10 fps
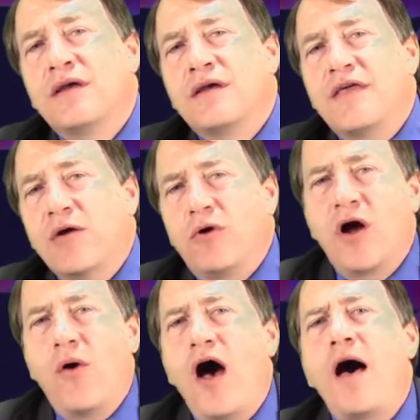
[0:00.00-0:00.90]
They will
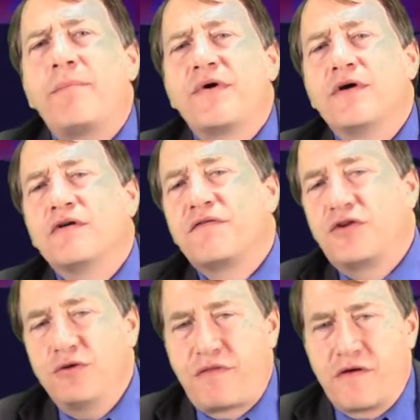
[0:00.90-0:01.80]
go up for
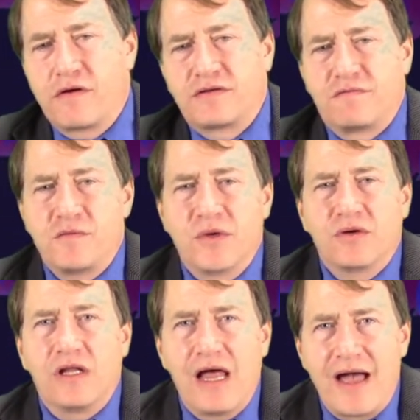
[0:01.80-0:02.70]
2/3 of the
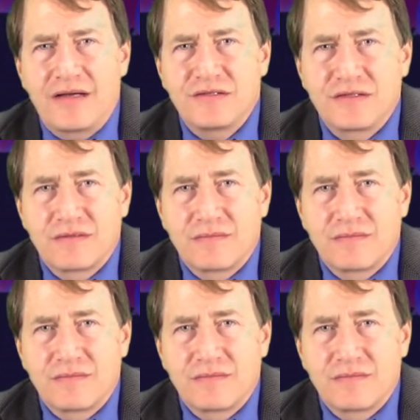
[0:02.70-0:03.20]
middle class.